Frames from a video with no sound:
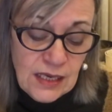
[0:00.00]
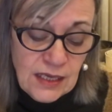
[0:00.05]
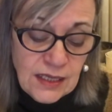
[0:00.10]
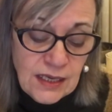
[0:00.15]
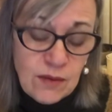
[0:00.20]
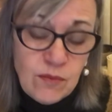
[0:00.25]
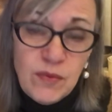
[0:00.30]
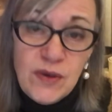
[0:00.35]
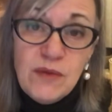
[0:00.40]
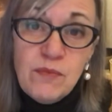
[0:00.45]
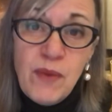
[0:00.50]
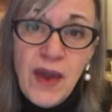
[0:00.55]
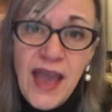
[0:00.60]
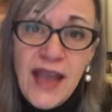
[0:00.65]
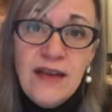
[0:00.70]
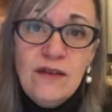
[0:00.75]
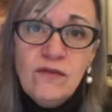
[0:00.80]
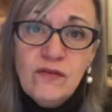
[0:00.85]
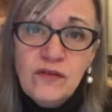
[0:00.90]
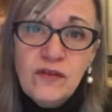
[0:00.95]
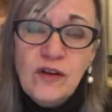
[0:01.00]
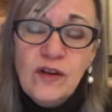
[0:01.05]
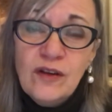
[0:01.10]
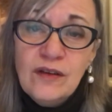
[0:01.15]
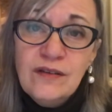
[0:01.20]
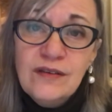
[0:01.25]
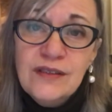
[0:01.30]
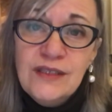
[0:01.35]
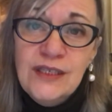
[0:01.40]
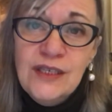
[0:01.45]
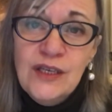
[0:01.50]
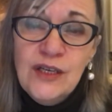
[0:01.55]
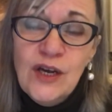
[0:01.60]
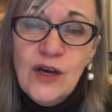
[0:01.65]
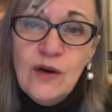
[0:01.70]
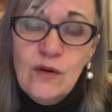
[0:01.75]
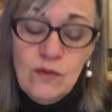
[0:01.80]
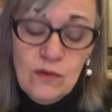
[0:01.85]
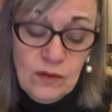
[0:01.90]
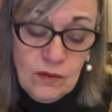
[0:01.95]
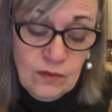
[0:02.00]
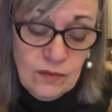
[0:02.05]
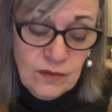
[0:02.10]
can be painful, you know?